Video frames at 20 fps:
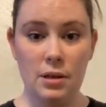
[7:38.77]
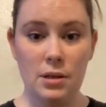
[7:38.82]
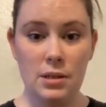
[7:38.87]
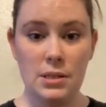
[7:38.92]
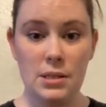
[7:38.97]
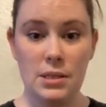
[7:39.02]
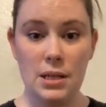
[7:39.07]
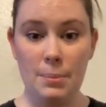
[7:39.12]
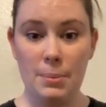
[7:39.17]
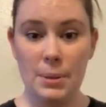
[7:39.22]

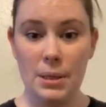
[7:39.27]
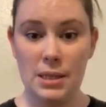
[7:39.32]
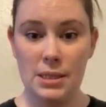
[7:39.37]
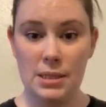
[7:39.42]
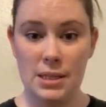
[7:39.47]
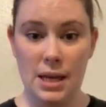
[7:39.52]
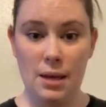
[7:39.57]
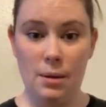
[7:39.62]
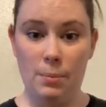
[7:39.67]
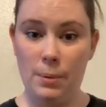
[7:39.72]
stop at the
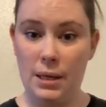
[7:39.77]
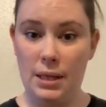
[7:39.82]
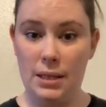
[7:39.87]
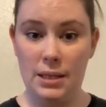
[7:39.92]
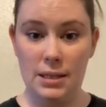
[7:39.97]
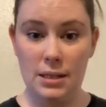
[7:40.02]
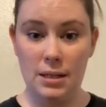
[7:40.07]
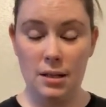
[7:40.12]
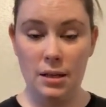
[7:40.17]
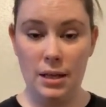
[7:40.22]
tape, and
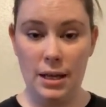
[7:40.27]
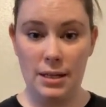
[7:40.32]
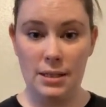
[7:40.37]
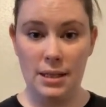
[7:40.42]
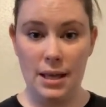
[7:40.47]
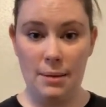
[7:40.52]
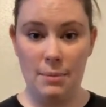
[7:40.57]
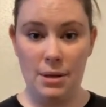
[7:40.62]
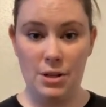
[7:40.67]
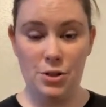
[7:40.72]
then collect
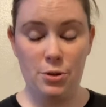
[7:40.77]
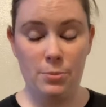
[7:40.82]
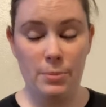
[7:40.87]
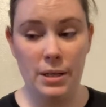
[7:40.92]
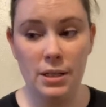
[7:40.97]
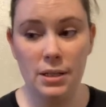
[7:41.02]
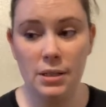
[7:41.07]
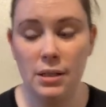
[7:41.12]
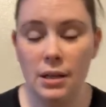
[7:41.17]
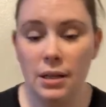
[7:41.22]
that
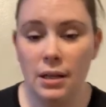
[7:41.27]
measurement.